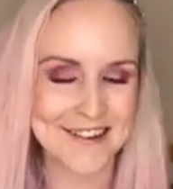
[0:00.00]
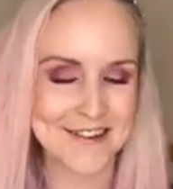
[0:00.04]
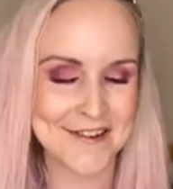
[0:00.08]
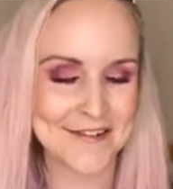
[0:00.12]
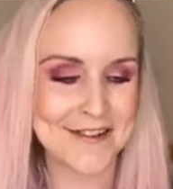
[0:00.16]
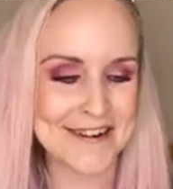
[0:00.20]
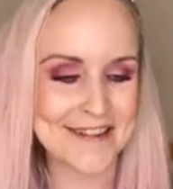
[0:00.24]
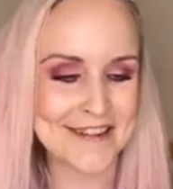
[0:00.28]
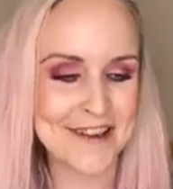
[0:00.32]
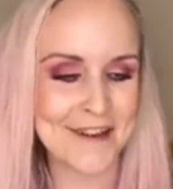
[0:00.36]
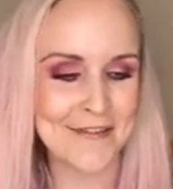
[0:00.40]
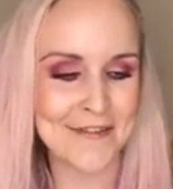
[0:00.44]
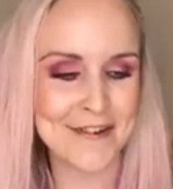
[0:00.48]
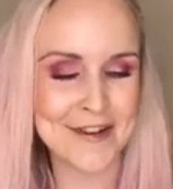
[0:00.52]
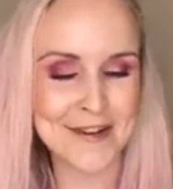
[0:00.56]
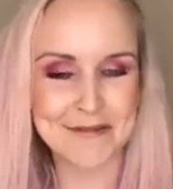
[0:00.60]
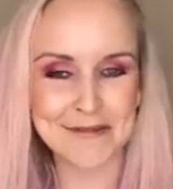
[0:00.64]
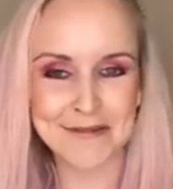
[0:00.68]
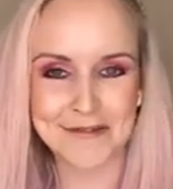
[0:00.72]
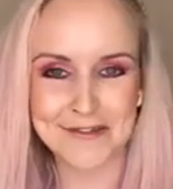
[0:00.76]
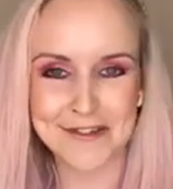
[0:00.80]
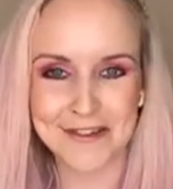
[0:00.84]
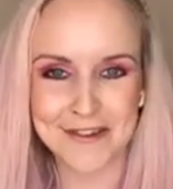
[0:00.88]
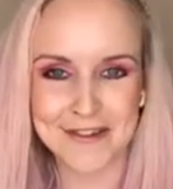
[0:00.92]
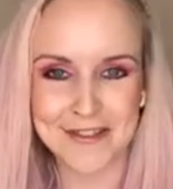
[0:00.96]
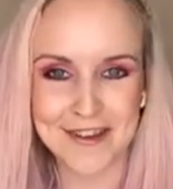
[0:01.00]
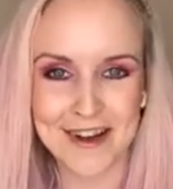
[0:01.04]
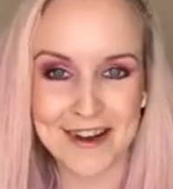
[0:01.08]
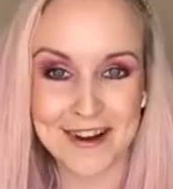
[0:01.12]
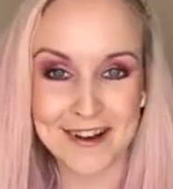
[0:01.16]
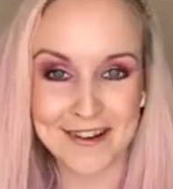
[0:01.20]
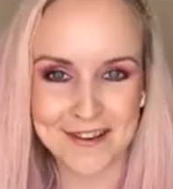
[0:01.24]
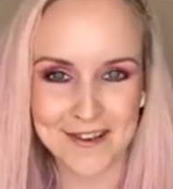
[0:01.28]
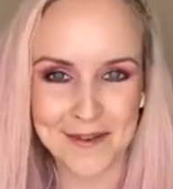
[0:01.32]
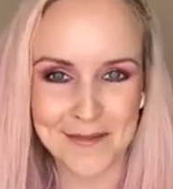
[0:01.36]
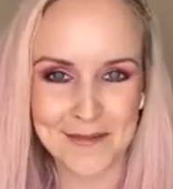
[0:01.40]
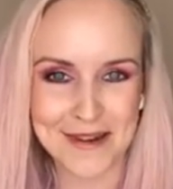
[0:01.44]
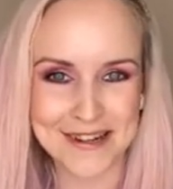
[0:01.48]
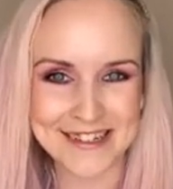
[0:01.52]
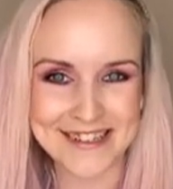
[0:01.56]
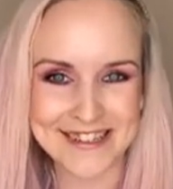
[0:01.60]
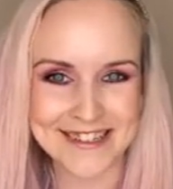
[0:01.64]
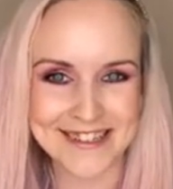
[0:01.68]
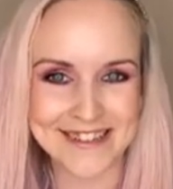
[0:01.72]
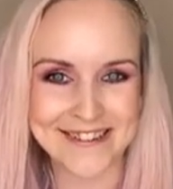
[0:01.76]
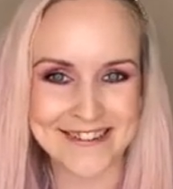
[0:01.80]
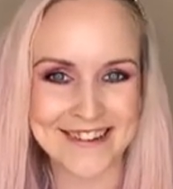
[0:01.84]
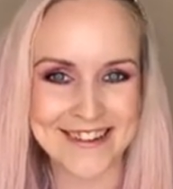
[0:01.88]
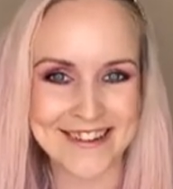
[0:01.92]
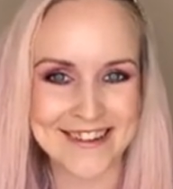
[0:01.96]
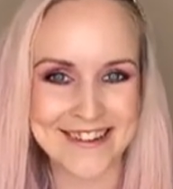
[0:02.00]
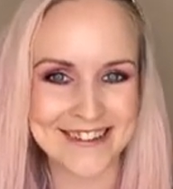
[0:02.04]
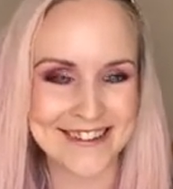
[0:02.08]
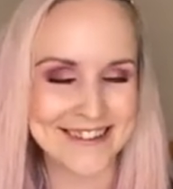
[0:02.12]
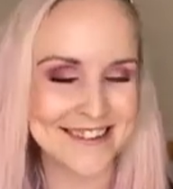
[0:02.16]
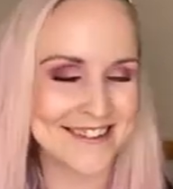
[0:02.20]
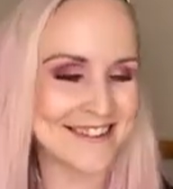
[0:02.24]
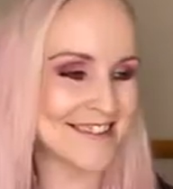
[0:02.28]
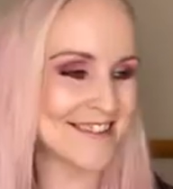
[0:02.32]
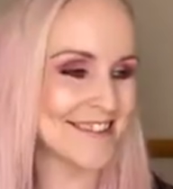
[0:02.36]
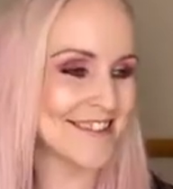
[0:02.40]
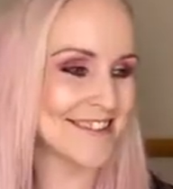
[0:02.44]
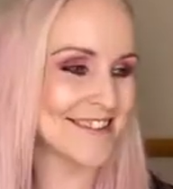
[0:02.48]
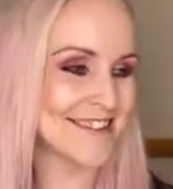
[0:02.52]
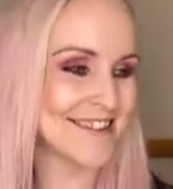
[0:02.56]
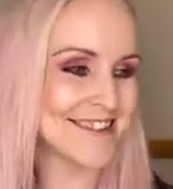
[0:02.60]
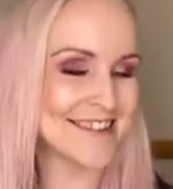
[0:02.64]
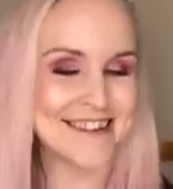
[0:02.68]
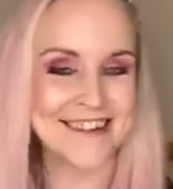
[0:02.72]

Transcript: So I definitely will do that. It's on my to-do list.